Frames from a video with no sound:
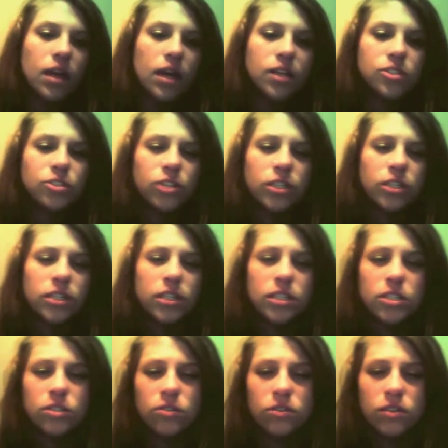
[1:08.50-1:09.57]
Instructing
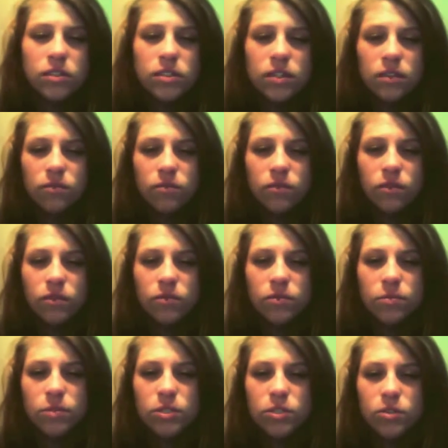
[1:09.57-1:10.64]
students
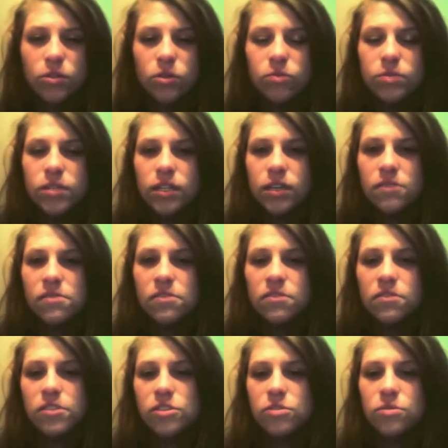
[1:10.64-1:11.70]
involves Mr. Holmes to give a
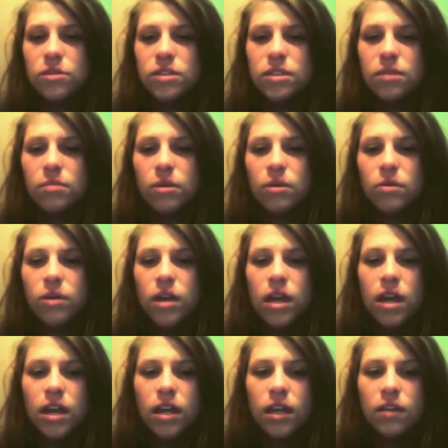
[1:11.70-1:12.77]
visual demo.
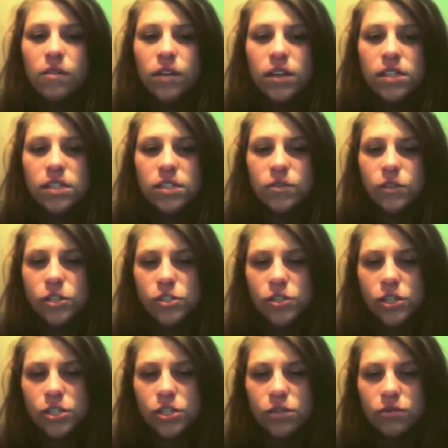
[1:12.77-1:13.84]
He faces
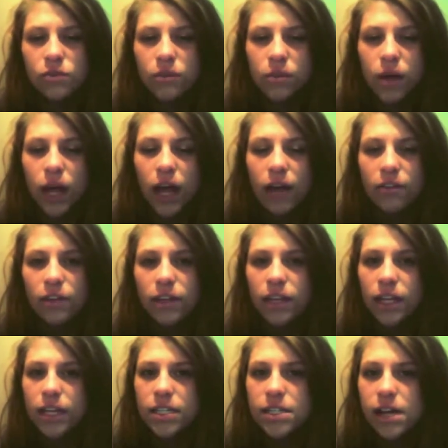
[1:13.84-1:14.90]
frustration from not having
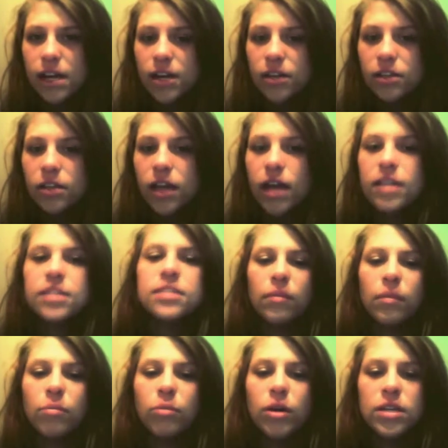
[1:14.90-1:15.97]
the entire
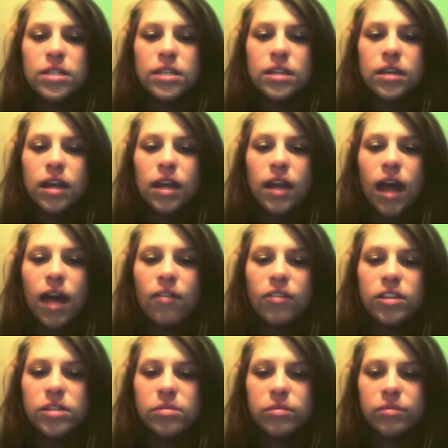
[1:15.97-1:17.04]
class present and
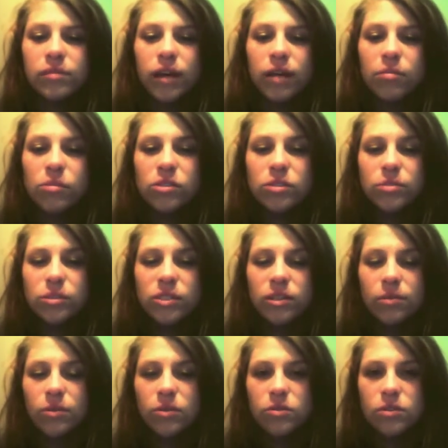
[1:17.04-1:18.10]
having to provide multiple
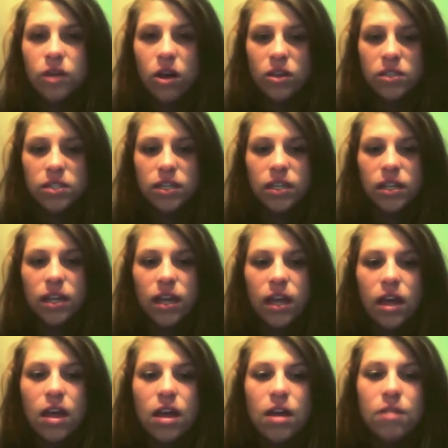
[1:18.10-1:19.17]
demos constantly.
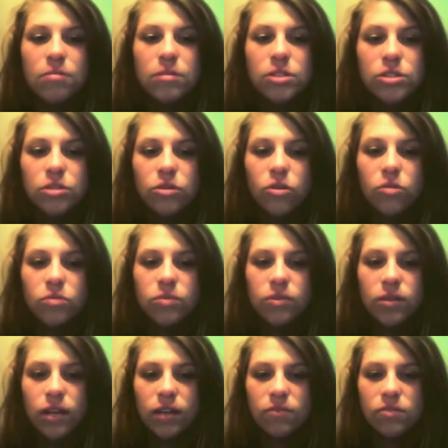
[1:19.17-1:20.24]
Mr. Holmes
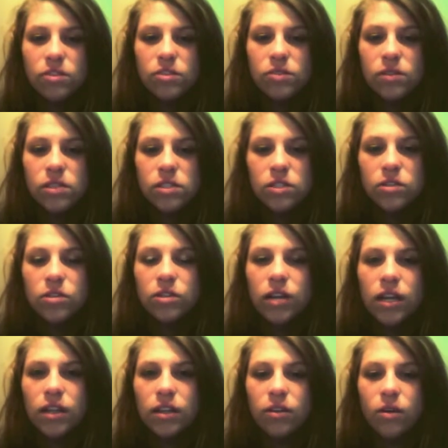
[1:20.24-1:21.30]
would like for students to
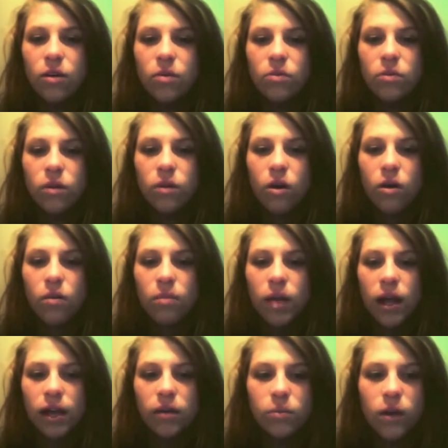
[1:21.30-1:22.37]
create their own all
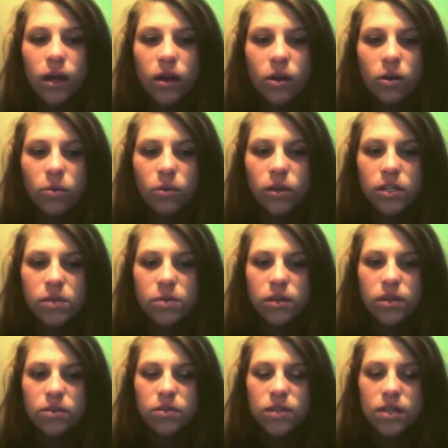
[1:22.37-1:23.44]
black and white artwork to be
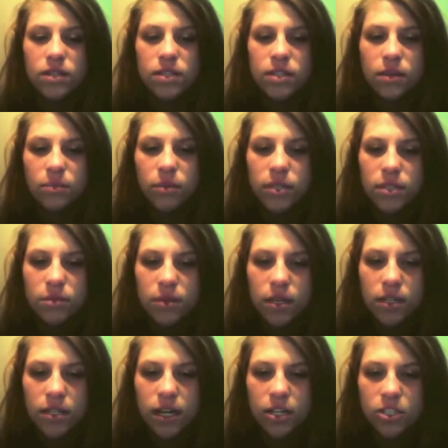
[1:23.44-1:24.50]
used as a template to
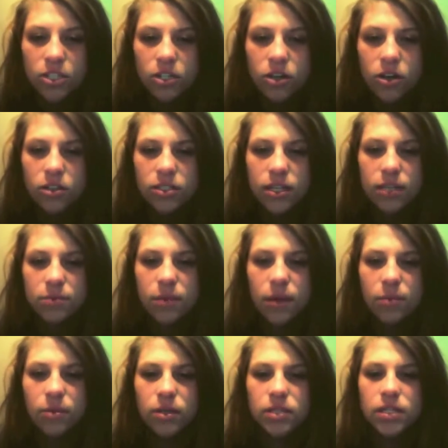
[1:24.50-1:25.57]
be attached to contact
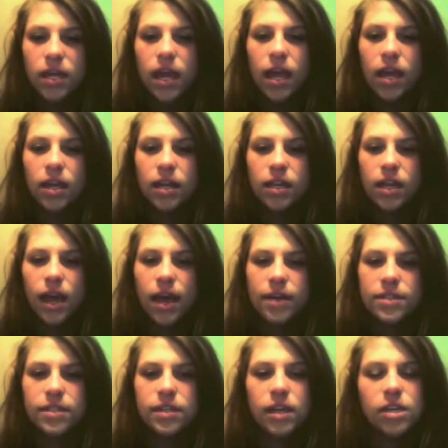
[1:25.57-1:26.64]
paper to aid in the
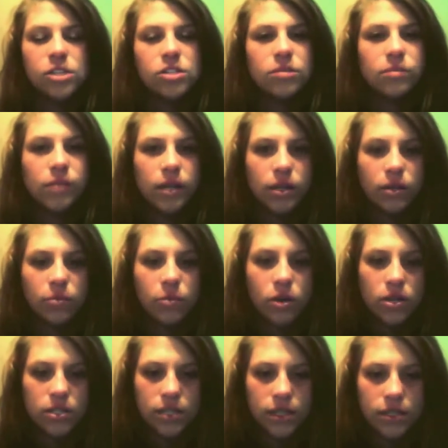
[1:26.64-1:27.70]
acid etched mirror
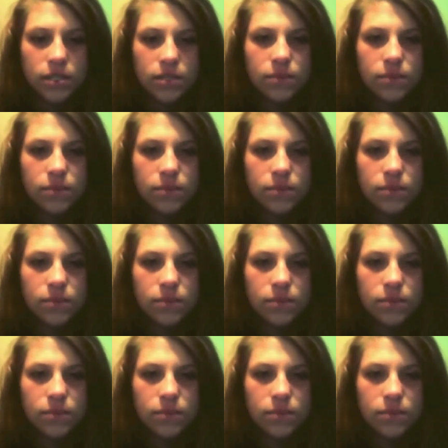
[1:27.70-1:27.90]
process.